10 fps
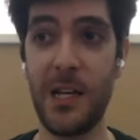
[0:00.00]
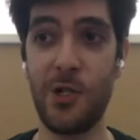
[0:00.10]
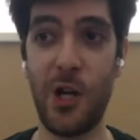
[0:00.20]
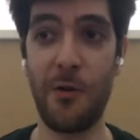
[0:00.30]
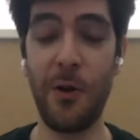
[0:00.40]

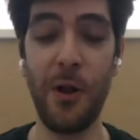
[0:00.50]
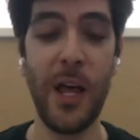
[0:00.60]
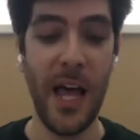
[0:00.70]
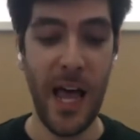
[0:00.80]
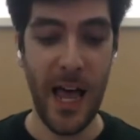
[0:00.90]
testing in
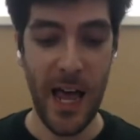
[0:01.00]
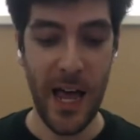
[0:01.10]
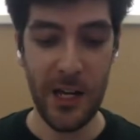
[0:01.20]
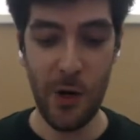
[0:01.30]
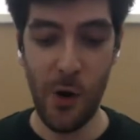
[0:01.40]
general,
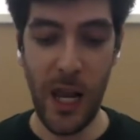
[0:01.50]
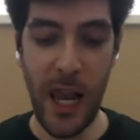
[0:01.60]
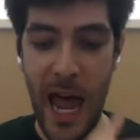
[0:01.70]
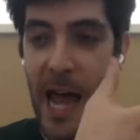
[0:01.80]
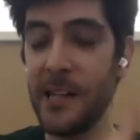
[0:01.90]

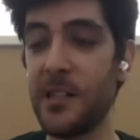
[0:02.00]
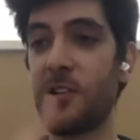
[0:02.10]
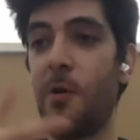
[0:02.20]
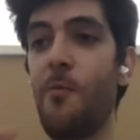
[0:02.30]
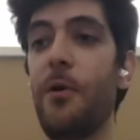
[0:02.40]
and you
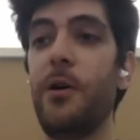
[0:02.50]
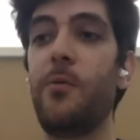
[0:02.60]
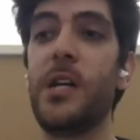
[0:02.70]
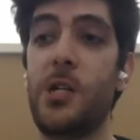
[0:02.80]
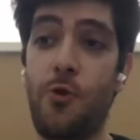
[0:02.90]
land
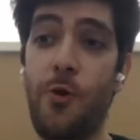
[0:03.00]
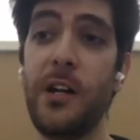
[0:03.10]
somewhere